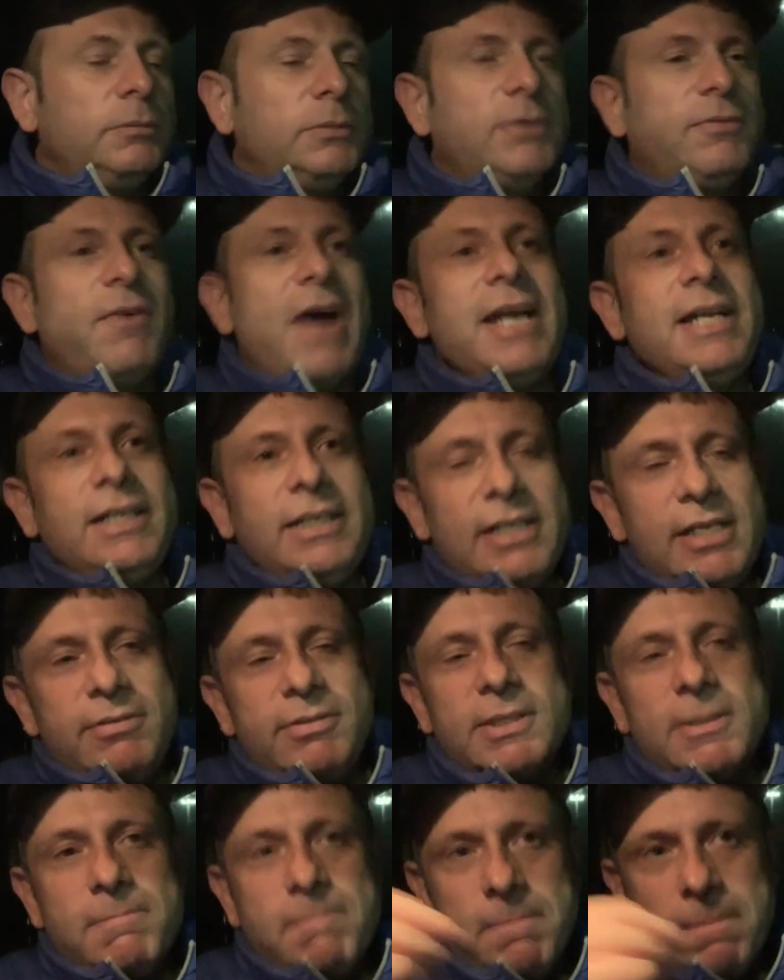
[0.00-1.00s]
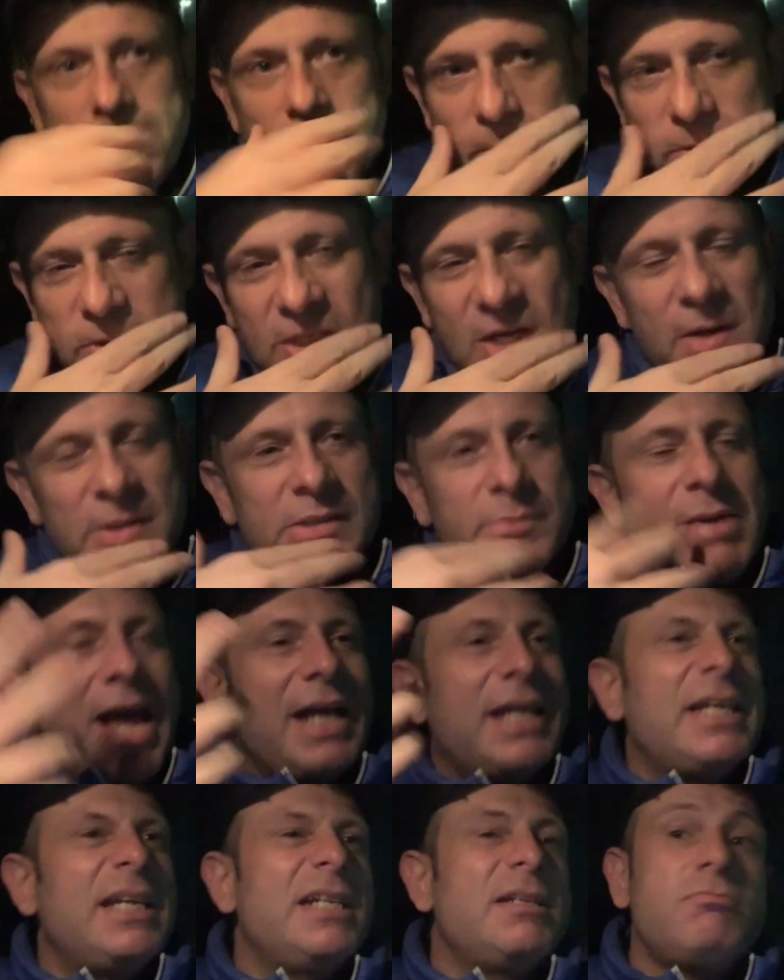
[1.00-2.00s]
She finally leaves. She comes
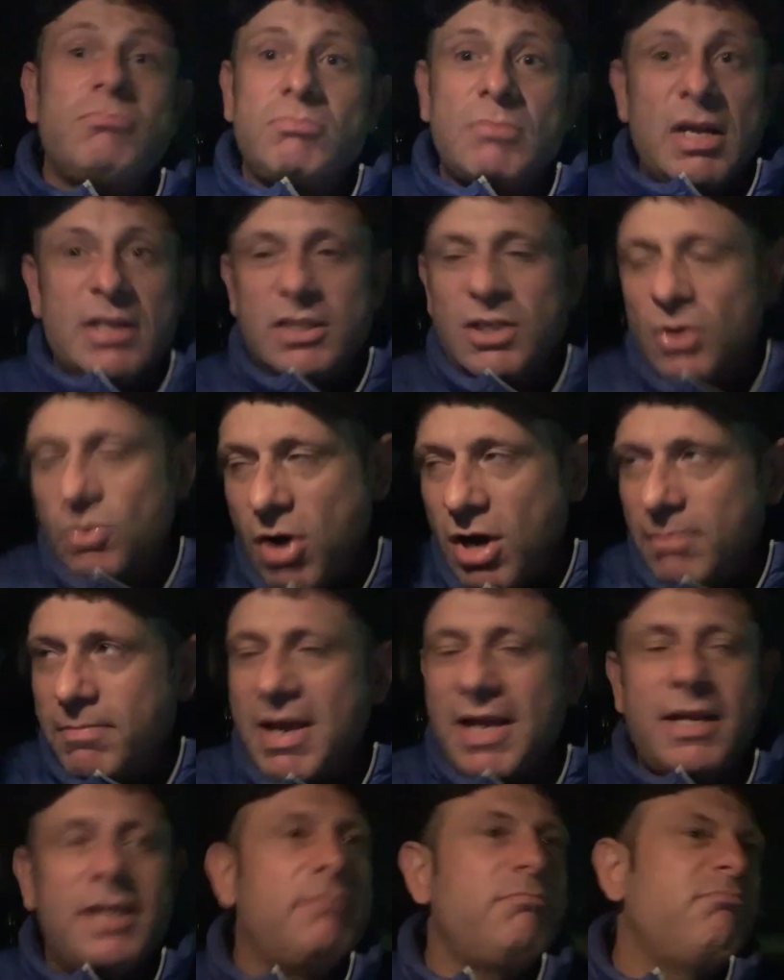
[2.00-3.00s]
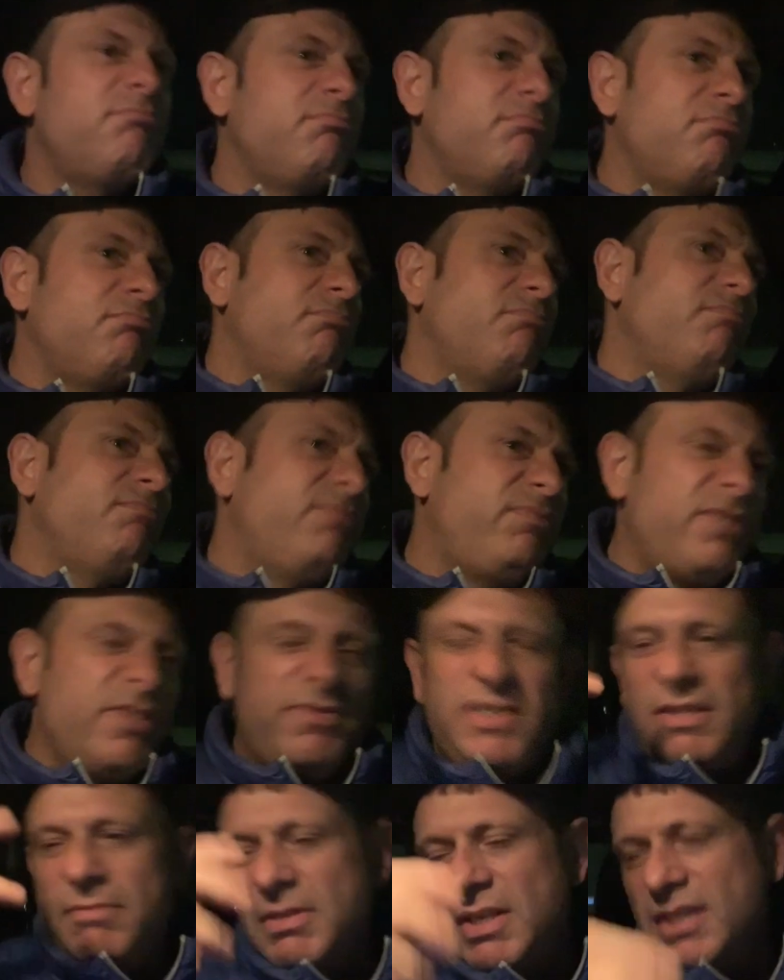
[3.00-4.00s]
back in. I see her walk back in
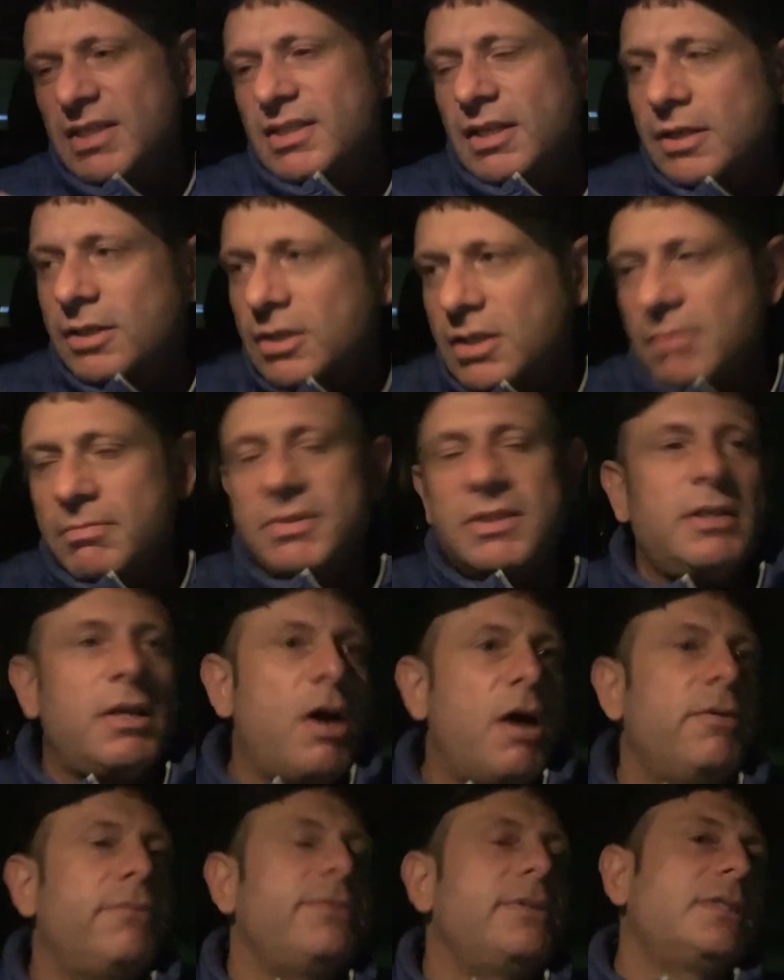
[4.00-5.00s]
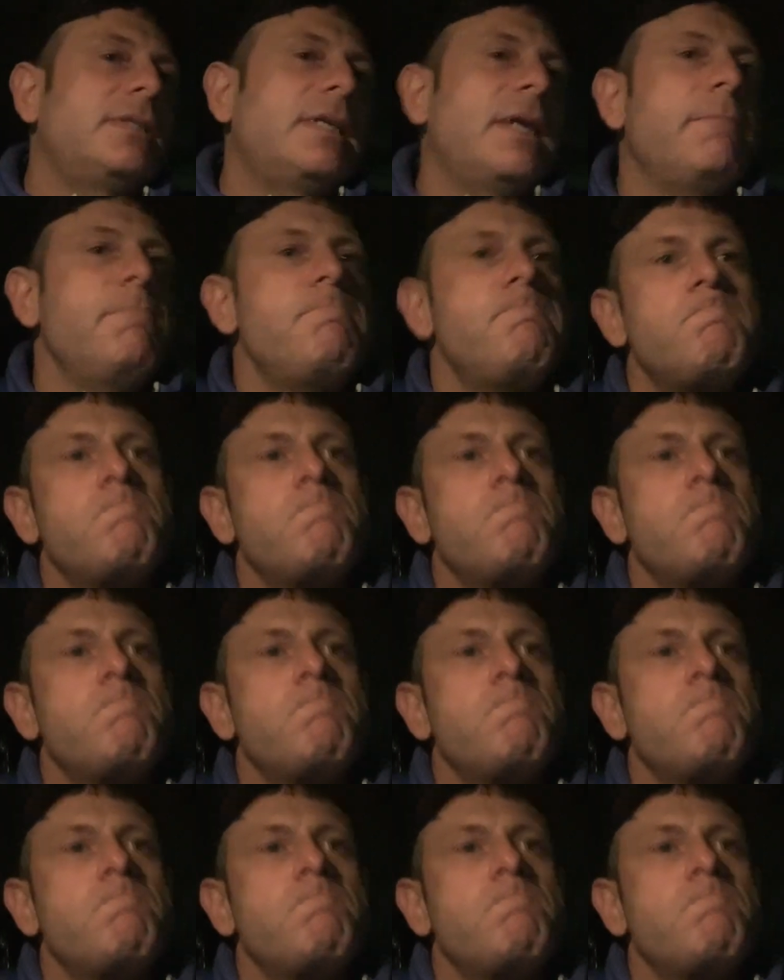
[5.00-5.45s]
15 minutes later. Comes in the office.